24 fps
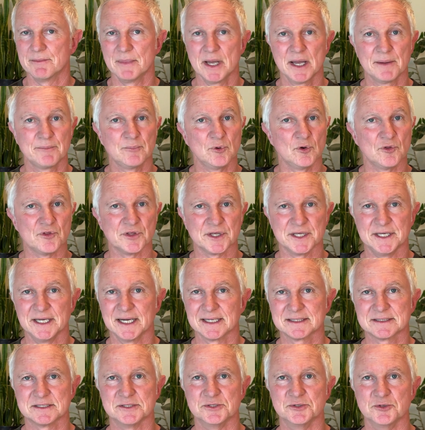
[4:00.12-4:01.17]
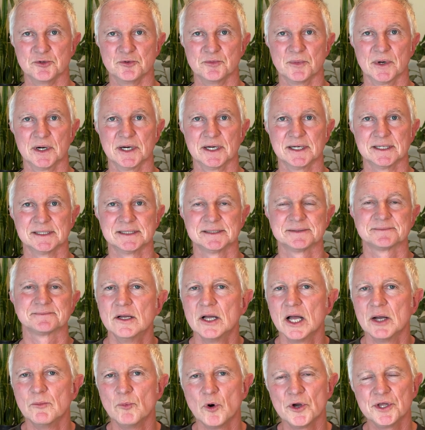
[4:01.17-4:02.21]
map or the gut zoomer.
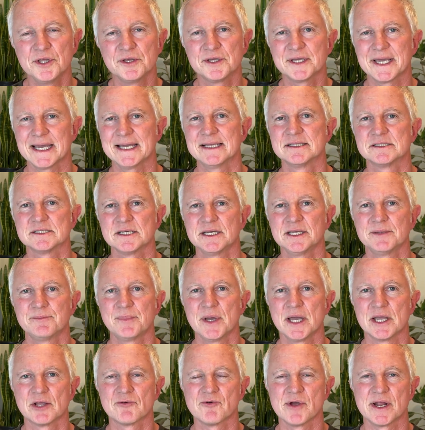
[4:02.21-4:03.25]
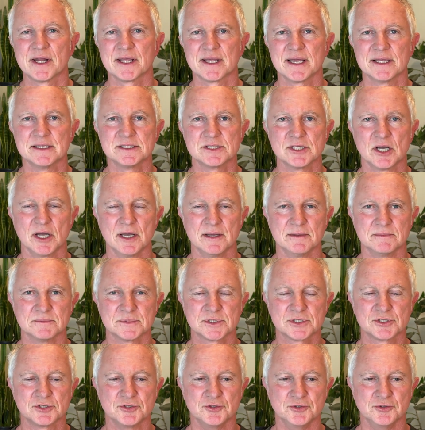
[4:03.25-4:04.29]
And while you can take pancreatic
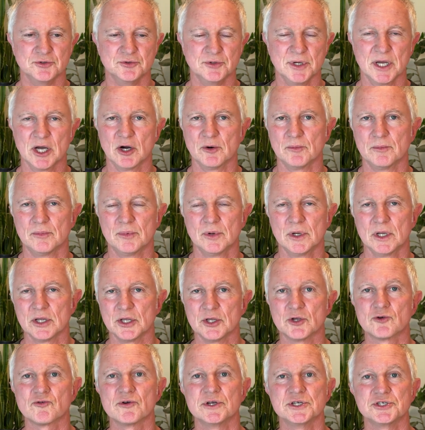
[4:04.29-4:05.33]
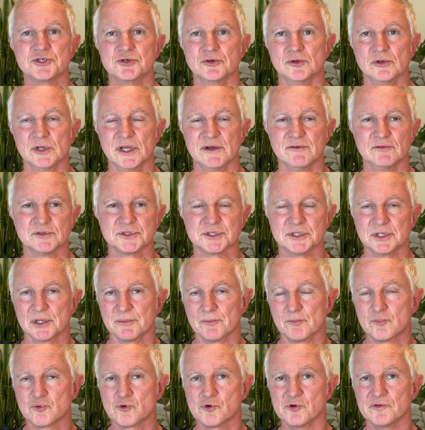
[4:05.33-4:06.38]
enzymes to help increase your levels and
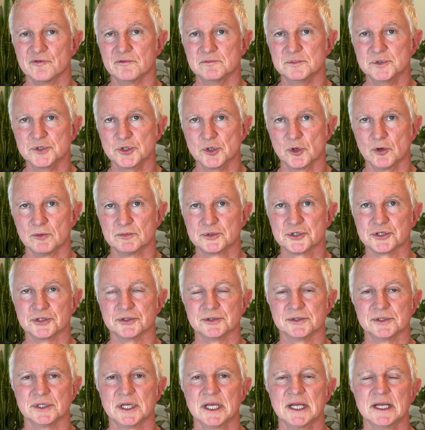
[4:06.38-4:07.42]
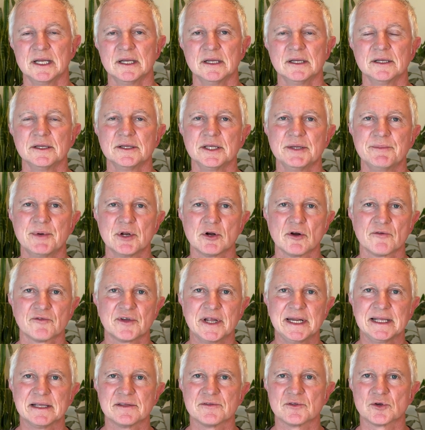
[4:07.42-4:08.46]
improve absorption, you're better off
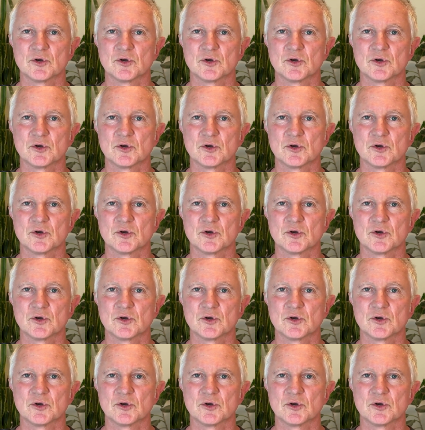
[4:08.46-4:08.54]
getting to the